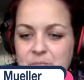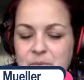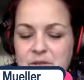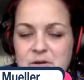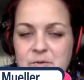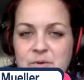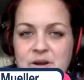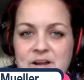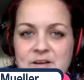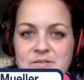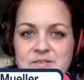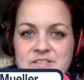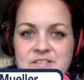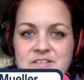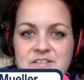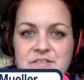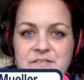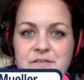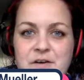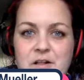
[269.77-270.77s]
Been around
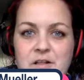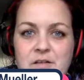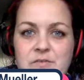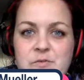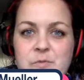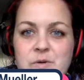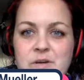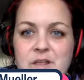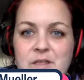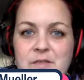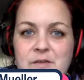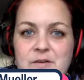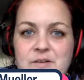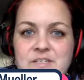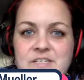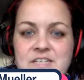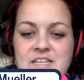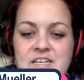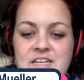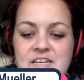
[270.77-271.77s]
since the fall of
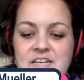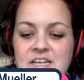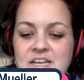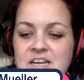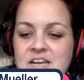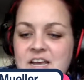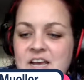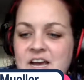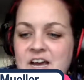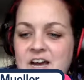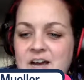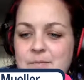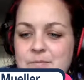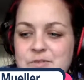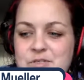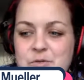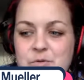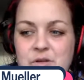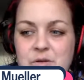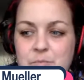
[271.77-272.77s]
2013,
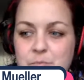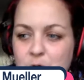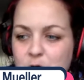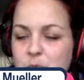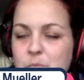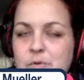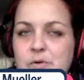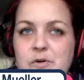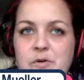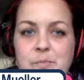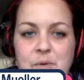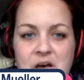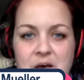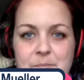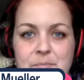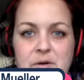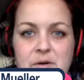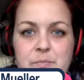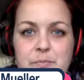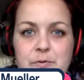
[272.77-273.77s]
doing mobile
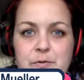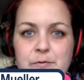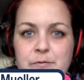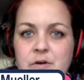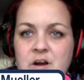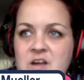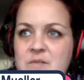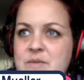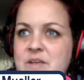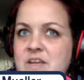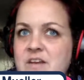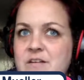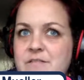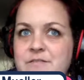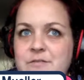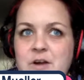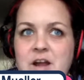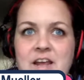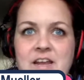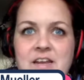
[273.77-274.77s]
pop-up programming
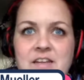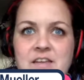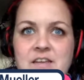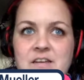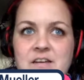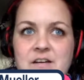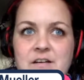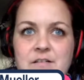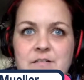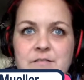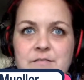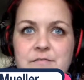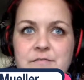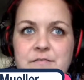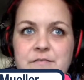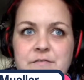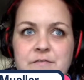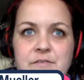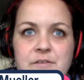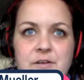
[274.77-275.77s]
in a variety
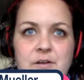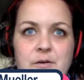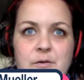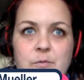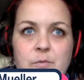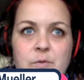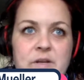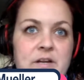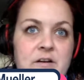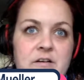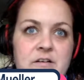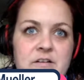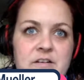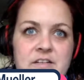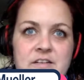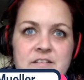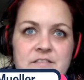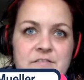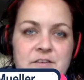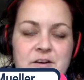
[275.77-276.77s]
of
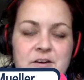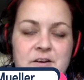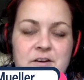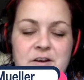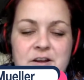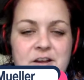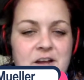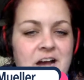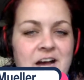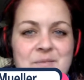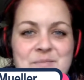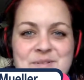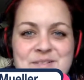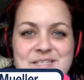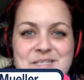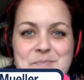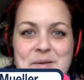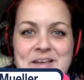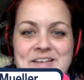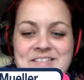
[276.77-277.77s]
weird and very common
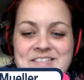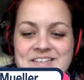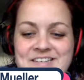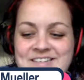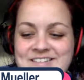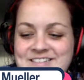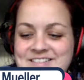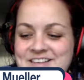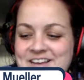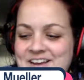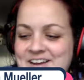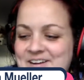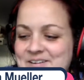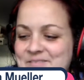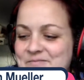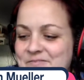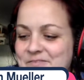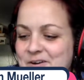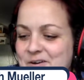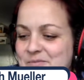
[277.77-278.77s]
spaces,
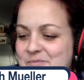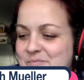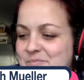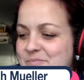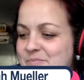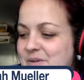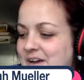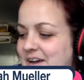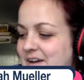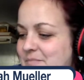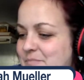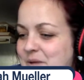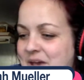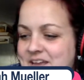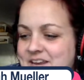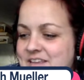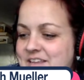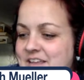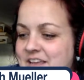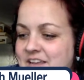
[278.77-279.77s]
from
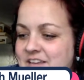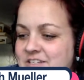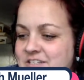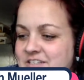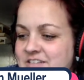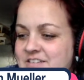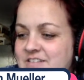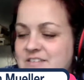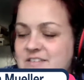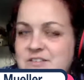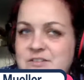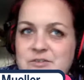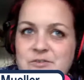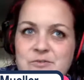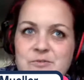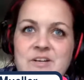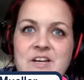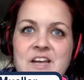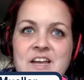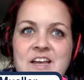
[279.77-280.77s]
batting cages
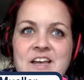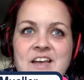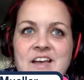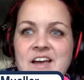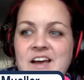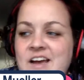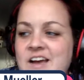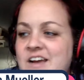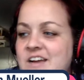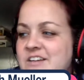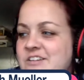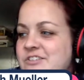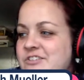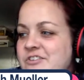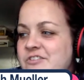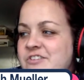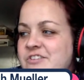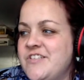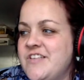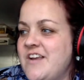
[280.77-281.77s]
to
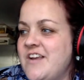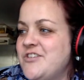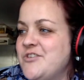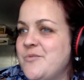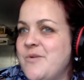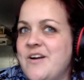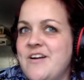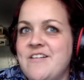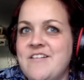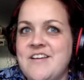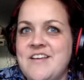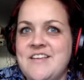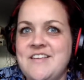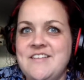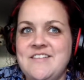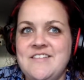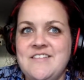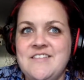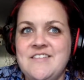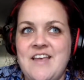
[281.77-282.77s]
church
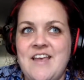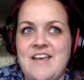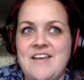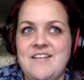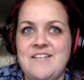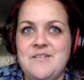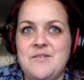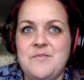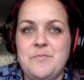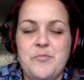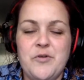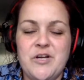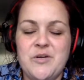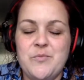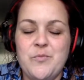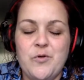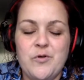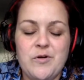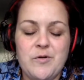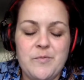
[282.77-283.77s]
sanctuaries and
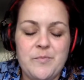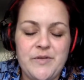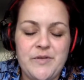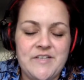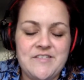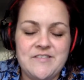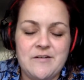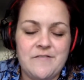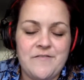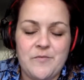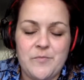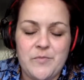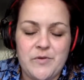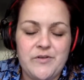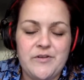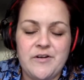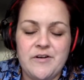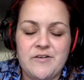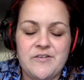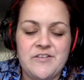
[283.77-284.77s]
brick and mortar places that are
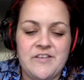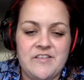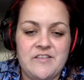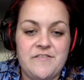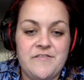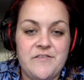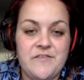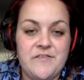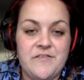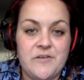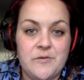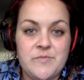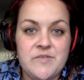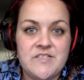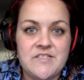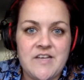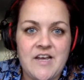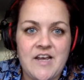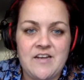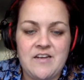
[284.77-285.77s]
familiar to like the film
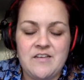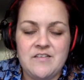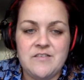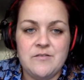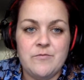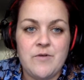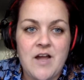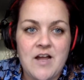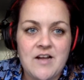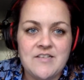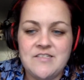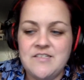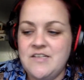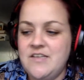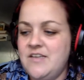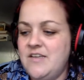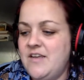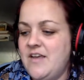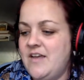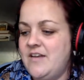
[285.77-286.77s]
societies, the
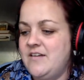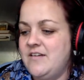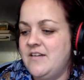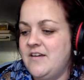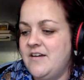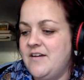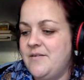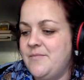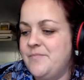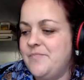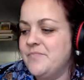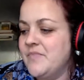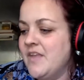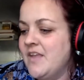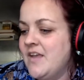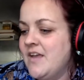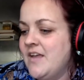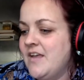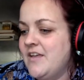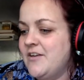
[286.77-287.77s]
Roxy, and
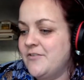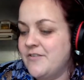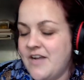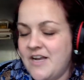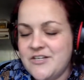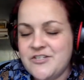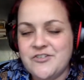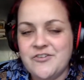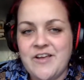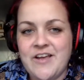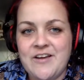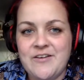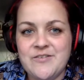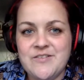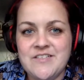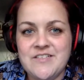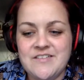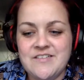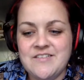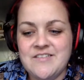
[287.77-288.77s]
international
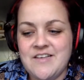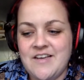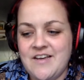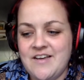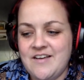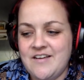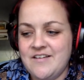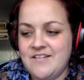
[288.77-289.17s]
houses,